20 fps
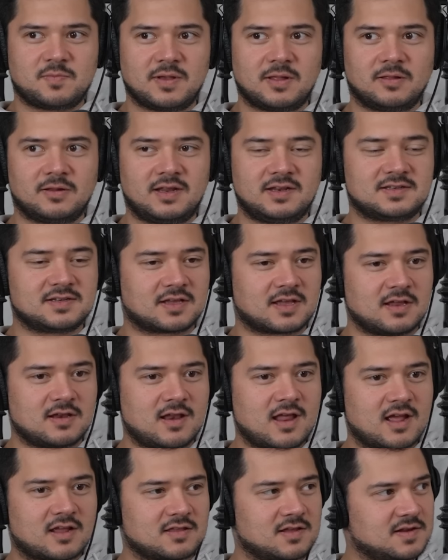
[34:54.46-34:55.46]
ability sure. to
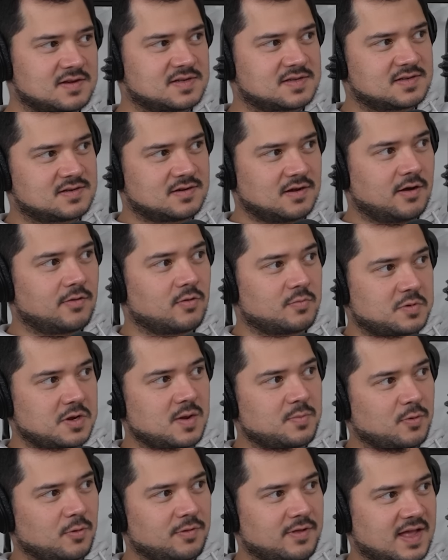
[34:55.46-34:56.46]
connect us to other
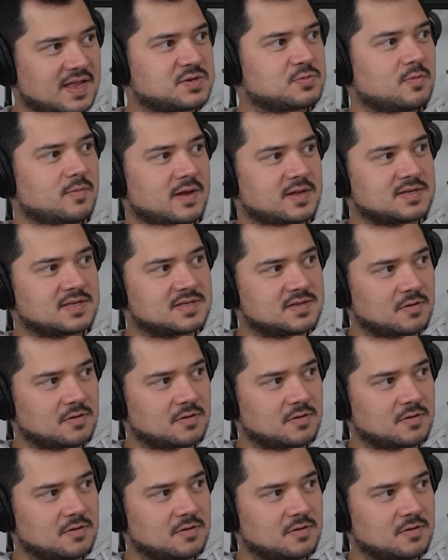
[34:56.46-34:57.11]
people. That's what makes it